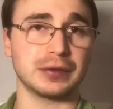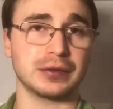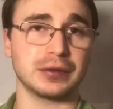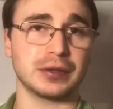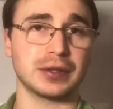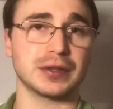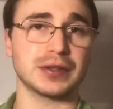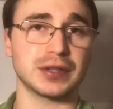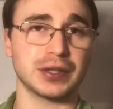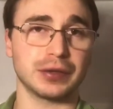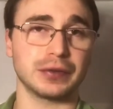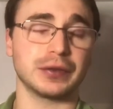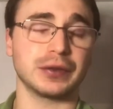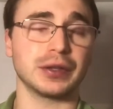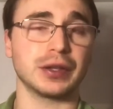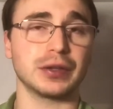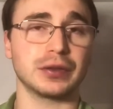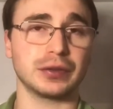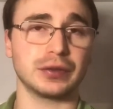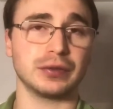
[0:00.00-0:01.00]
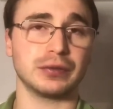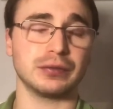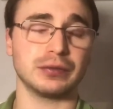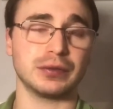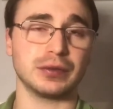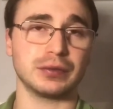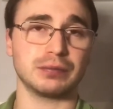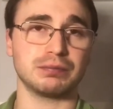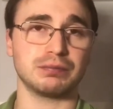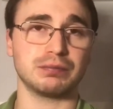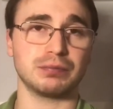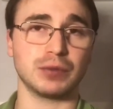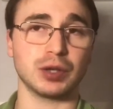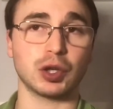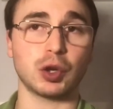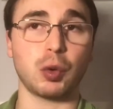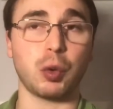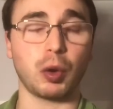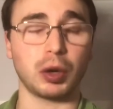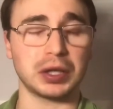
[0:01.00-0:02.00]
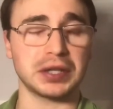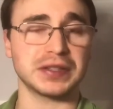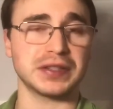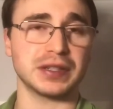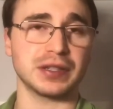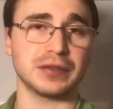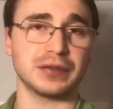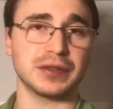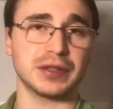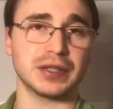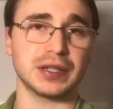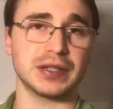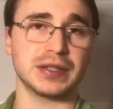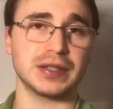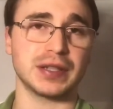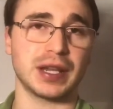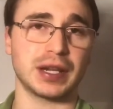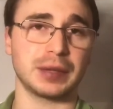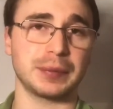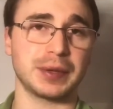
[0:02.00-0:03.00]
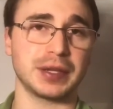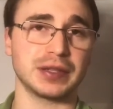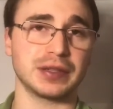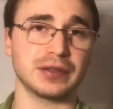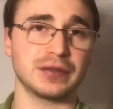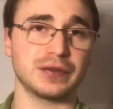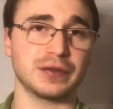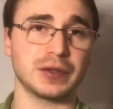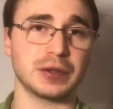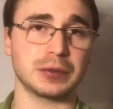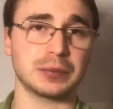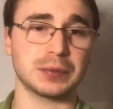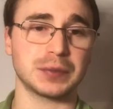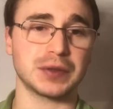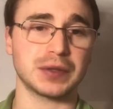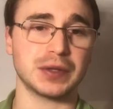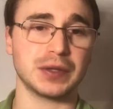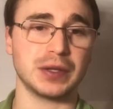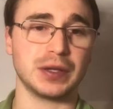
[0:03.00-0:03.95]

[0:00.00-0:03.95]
considering the quality of the DC animated films.